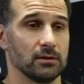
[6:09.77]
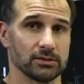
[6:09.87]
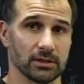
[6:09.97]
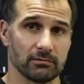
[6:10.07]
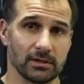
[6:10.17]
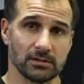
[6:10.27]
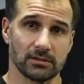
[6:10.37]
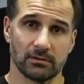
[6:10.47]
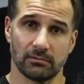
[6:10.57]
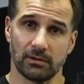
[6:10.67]
Shuttle
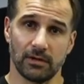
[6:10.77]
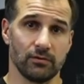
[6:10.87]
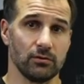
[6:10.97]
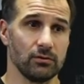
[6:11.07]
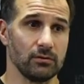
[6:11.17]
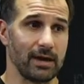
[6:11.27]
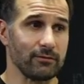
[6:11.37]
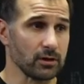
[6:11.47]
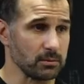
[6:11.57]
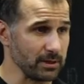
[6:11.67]
runs, if you
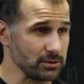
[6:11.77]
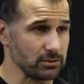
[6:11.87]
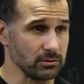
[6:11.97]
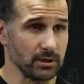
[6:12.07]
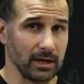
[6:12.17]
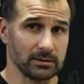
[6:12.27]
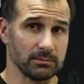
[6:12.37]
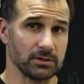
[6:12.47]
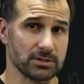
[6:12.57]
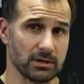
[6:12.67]
have got a place to light
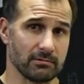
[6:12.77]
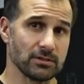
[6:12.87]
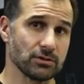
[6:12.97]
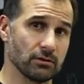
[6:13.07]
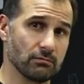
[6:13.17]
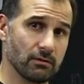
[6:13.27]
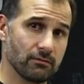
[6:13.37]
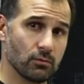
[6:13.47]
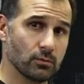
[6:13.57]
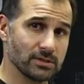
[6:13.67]
up shuttle runs, you're going to run
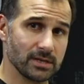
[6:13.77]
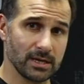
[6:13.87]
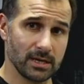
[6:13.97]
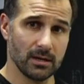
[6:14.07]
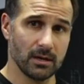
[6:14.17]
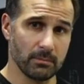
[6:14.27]
forwards there,